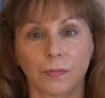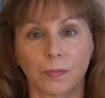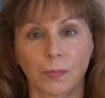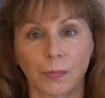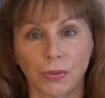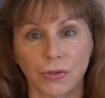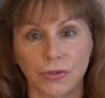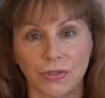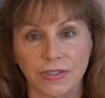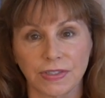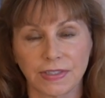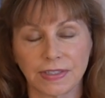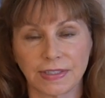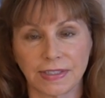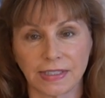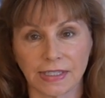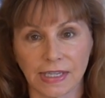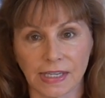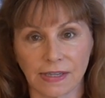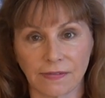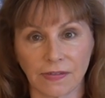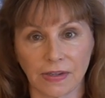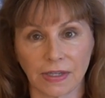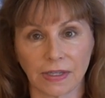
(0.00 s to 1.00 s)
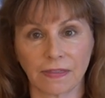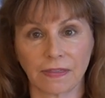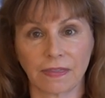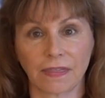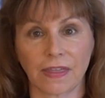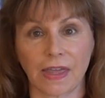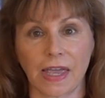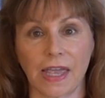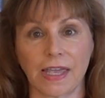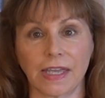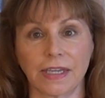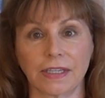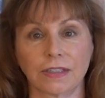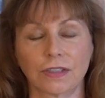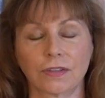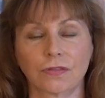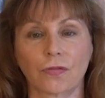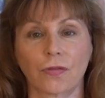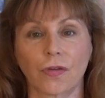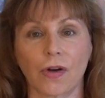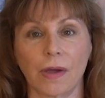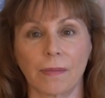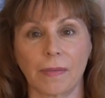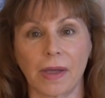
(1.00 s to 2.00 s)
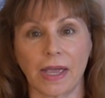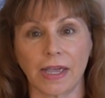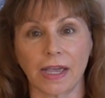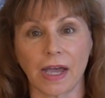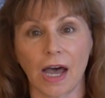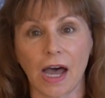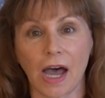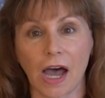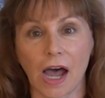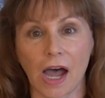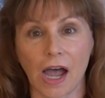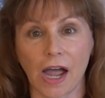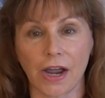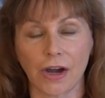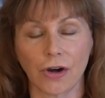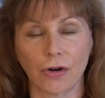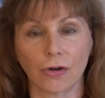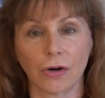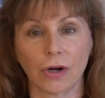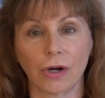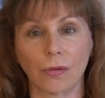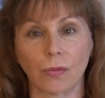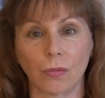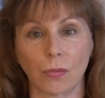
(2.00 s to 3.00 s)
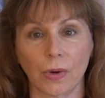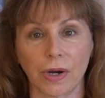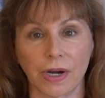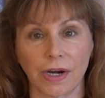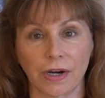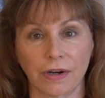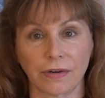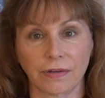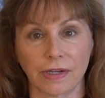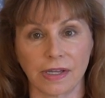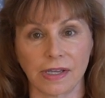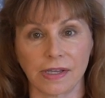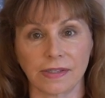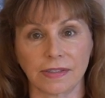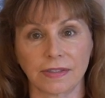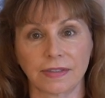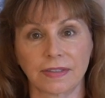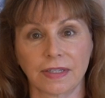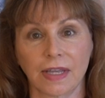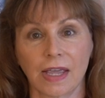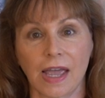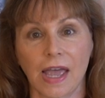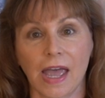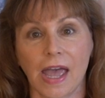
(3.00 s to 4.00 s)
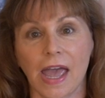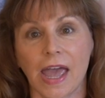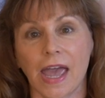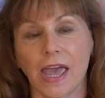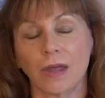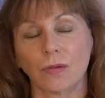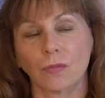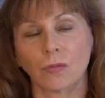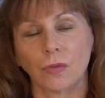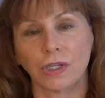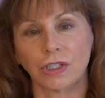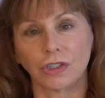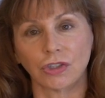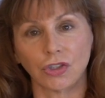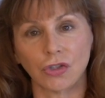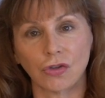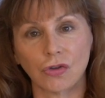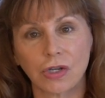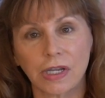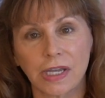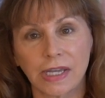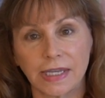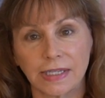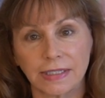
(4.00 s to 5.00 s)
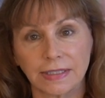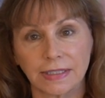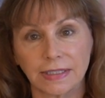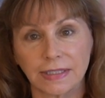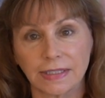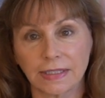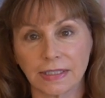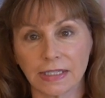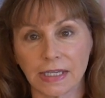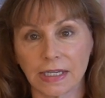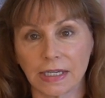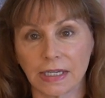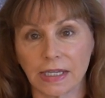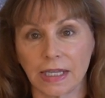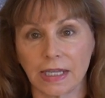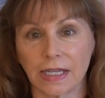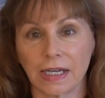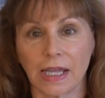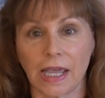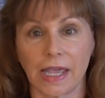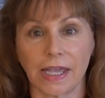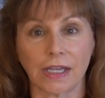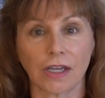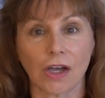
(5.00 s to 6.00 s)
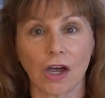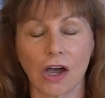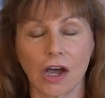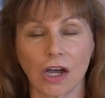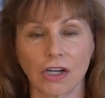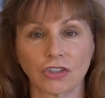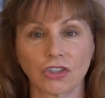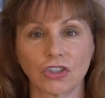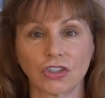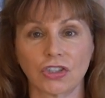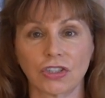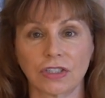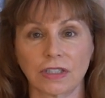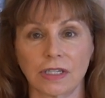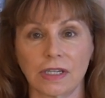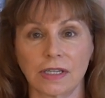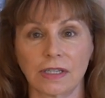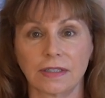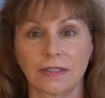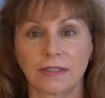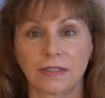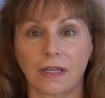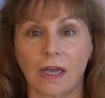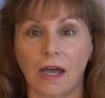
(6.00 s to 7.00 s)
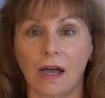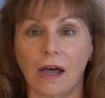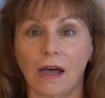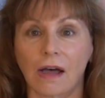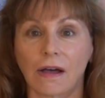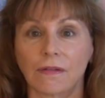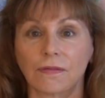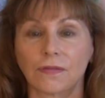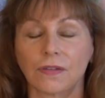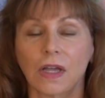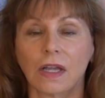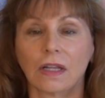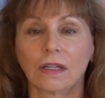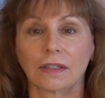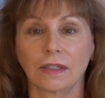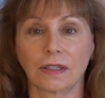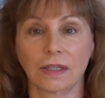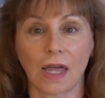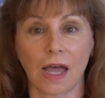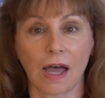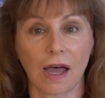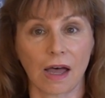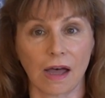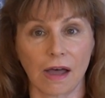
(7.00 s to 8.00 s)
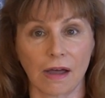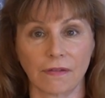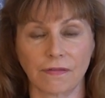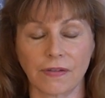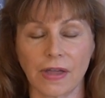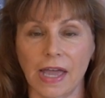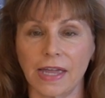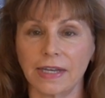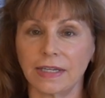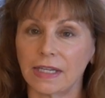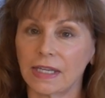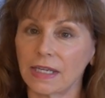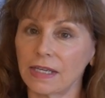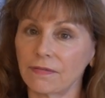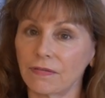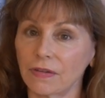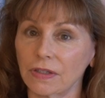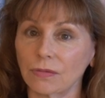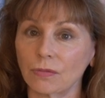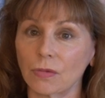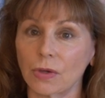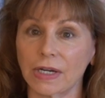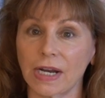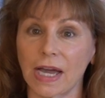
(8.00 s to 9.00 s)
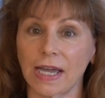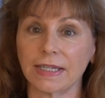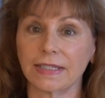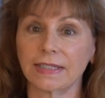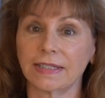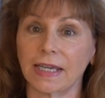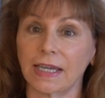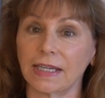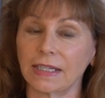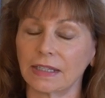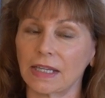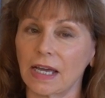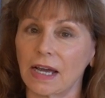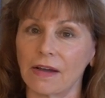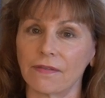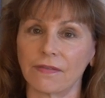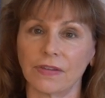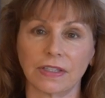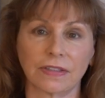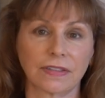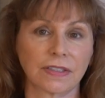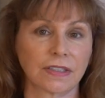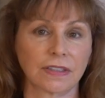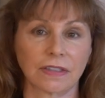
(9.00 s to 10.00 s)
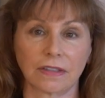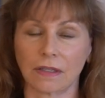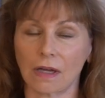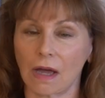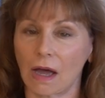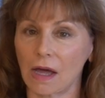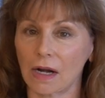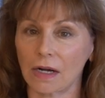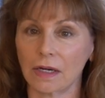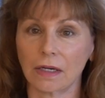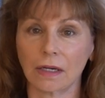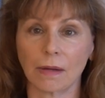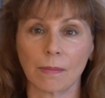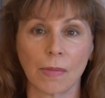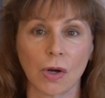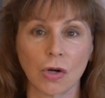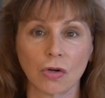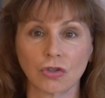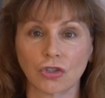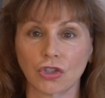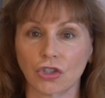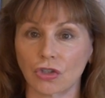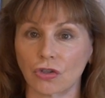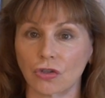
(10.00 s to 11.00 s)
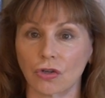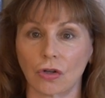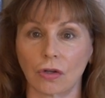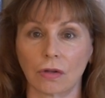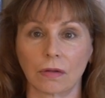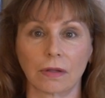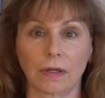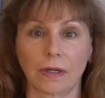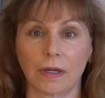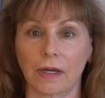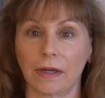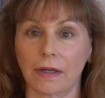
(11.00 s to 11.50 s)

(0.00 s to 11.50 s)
perceiving things from a higher awareness. And when you can sit in a consciousness of love, and even when I say love, this is not an emotional